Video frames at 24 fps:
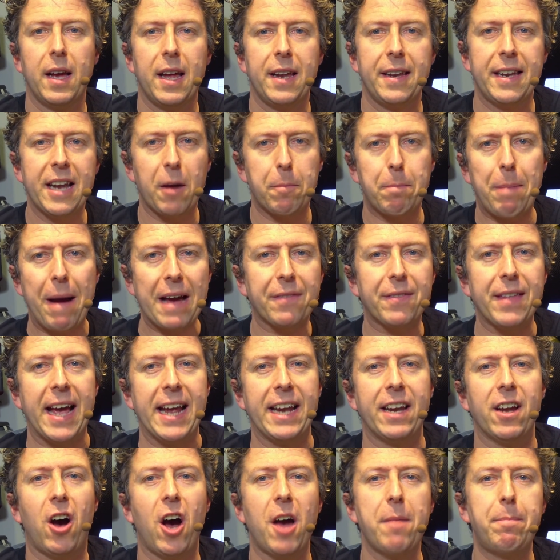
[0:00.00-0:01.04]
Now, back
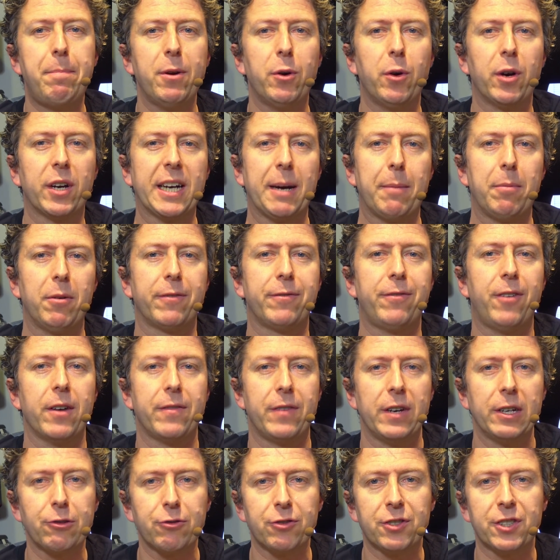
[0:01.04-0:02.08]
then, I built a couple of
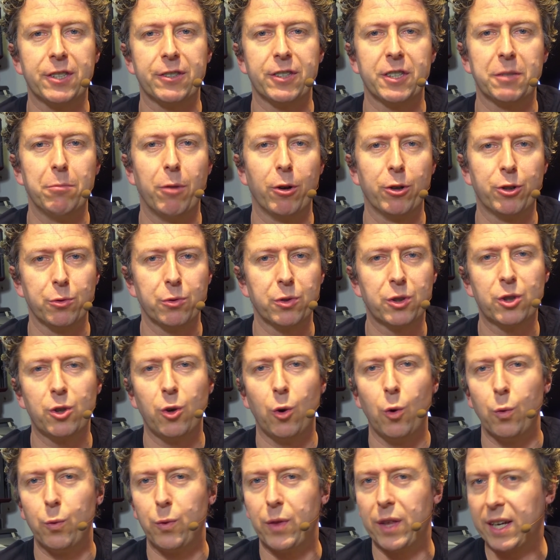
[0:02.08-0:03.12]
500 series modules
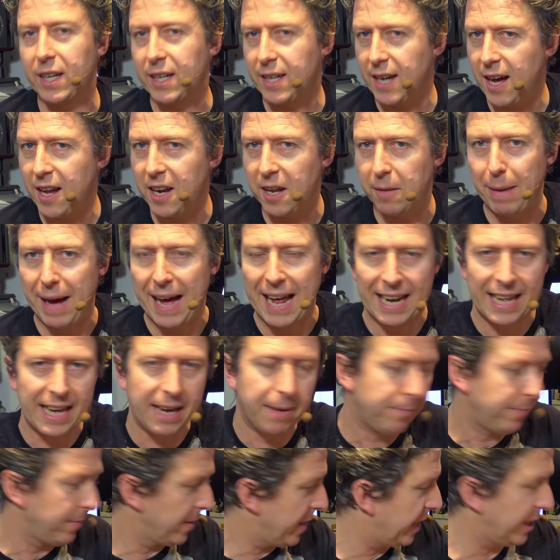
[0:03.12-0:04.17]
called the Color
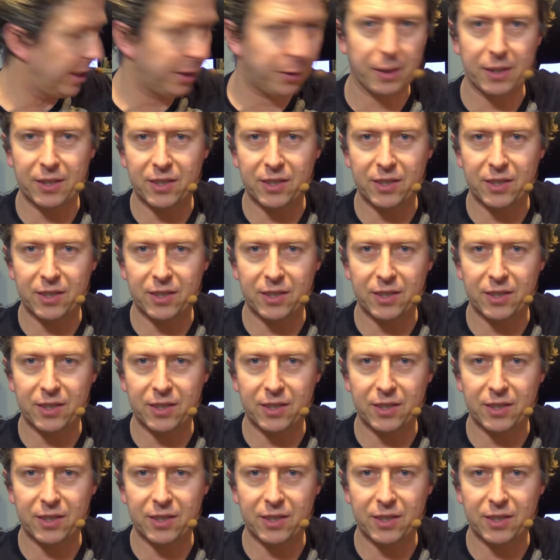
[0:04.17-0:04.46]
Palette, and you can